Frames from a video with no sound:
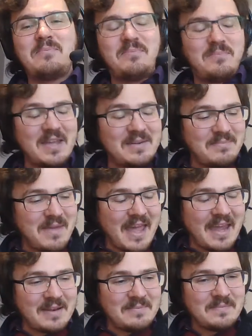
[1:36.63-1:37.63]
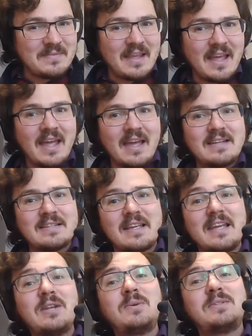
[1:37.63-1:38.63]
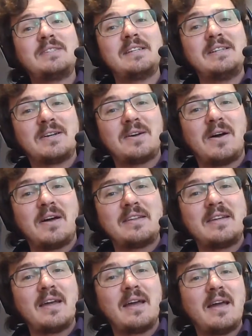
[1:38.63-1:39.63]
Bitmain and InnoSilicon